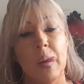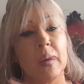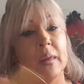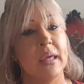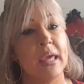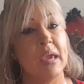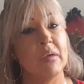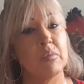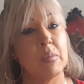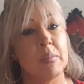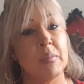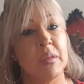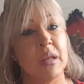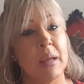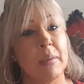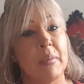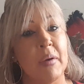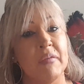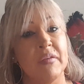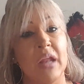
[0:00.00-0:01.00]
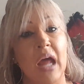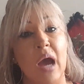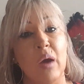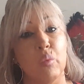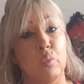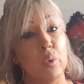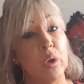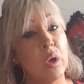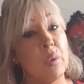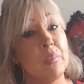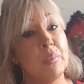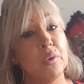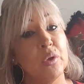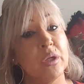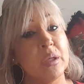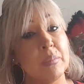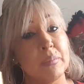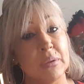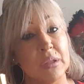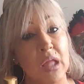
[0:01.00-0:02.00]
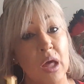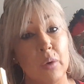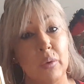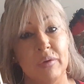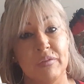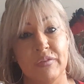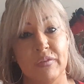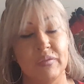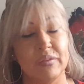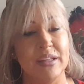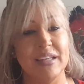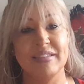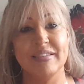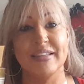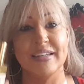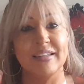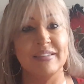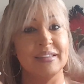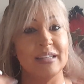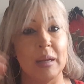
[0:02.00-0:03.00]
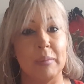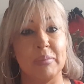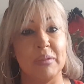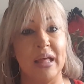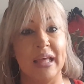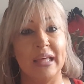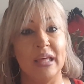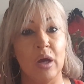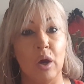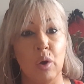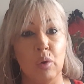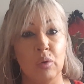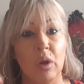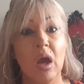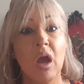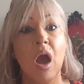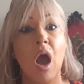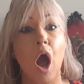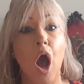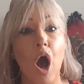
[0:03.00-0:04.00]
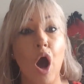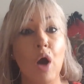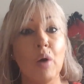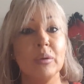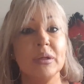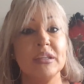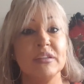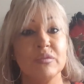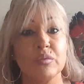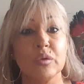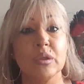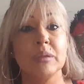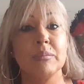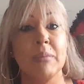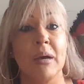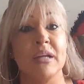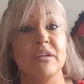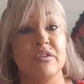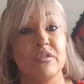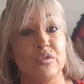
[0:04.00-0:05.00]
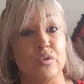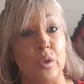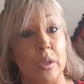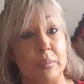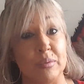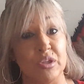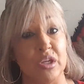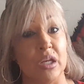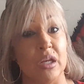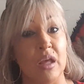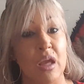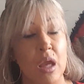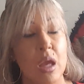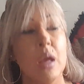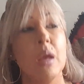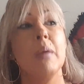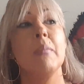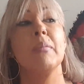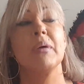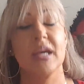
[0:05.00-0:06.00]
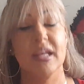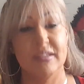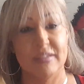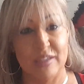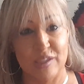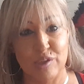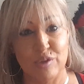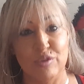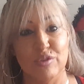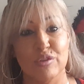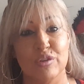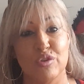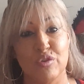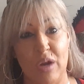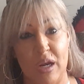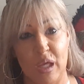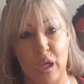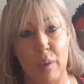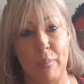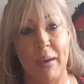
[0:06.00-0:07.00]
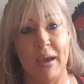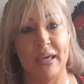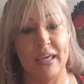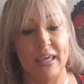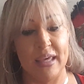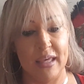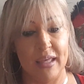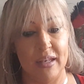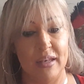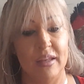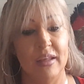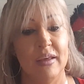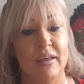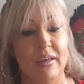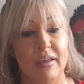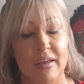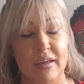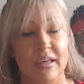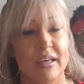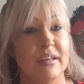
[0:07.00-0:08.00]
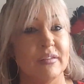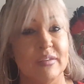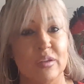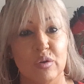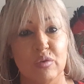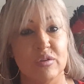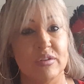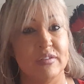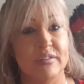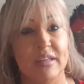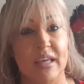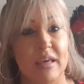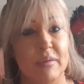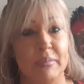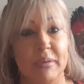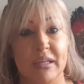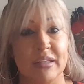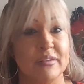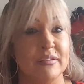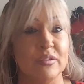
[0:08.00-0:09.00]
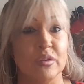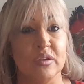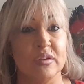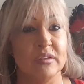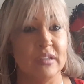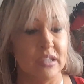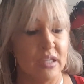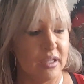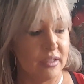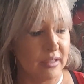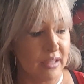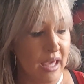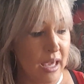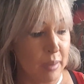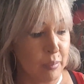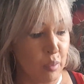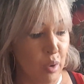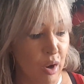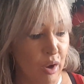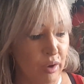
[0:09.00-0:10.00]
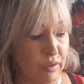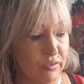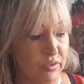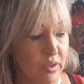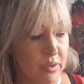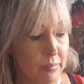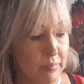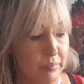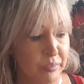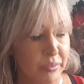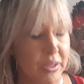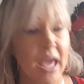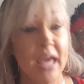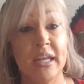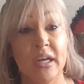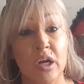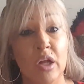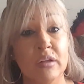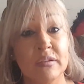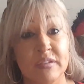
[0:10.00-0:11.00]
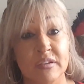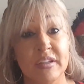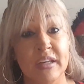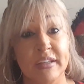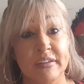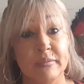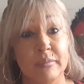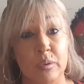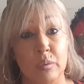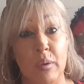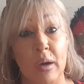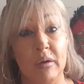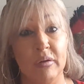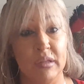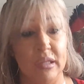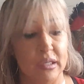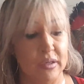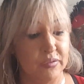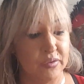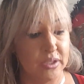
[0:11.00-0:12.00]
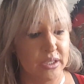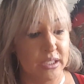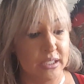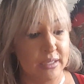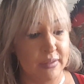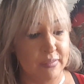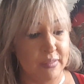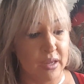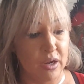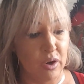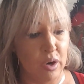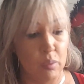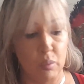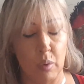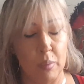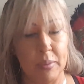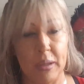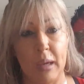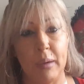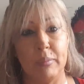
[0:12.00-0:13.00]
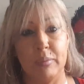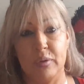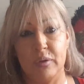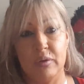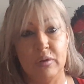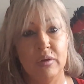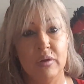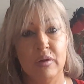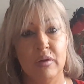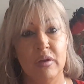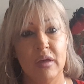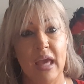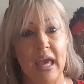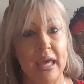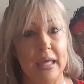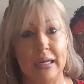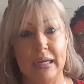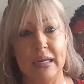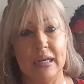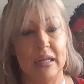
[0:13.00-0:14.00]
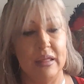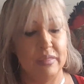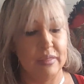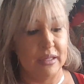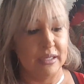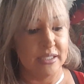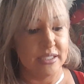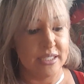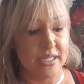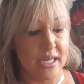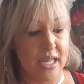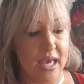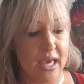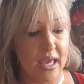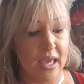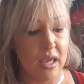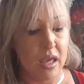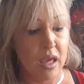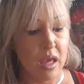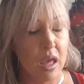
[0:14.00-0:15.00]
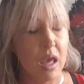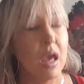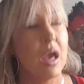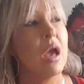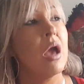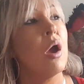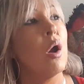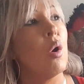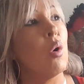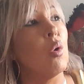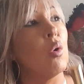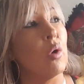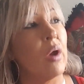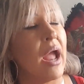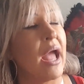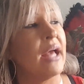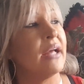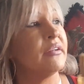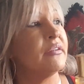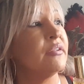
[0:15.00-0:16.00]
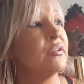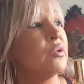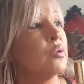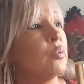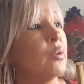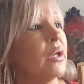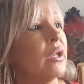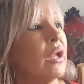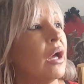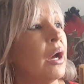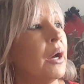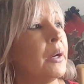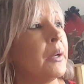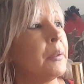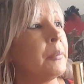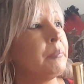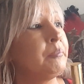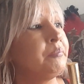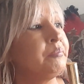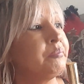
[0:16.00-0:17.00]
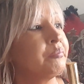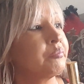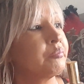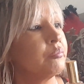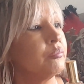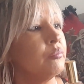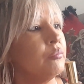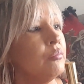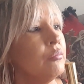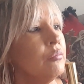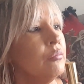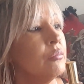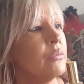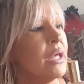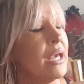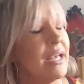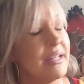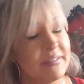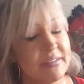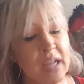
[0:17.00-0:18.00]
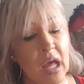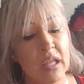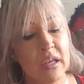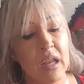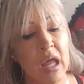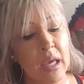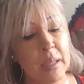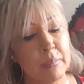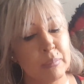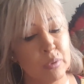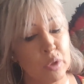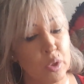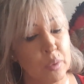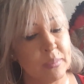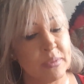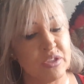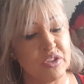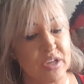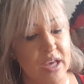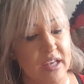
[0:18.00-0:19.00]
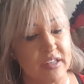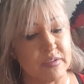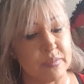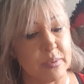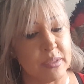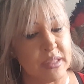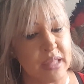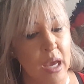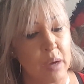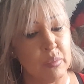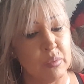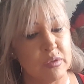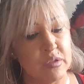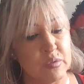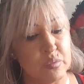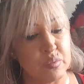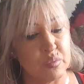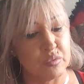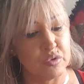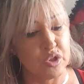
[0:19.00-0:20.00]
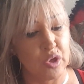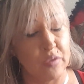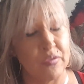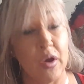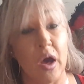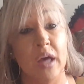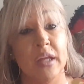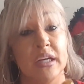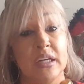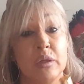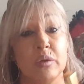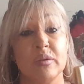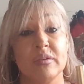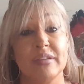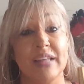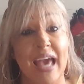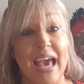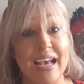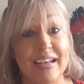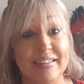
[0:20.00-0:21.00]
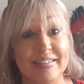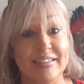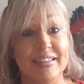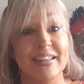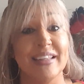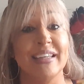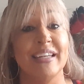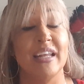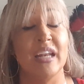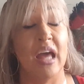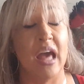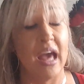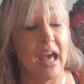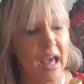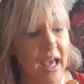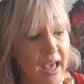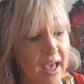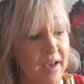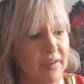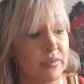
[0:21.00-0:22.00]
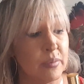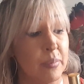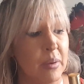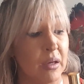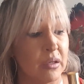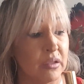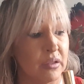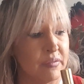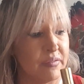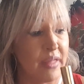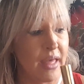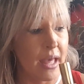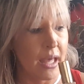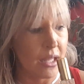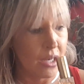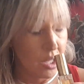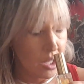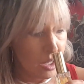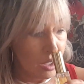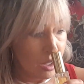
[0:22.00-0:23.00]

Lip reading: Can't remember the name of it. I will put it below. If these things that I blank on, always read my description because I usually try to go back in because it'll just hit me as soon as I cut the camera off. And it also takes me a while to get everything in there. I won't be able to edit anything today or add to it. It's not Night Blooming Jasmine. That was Jovan, and it's excellent, and I have a bottle of that.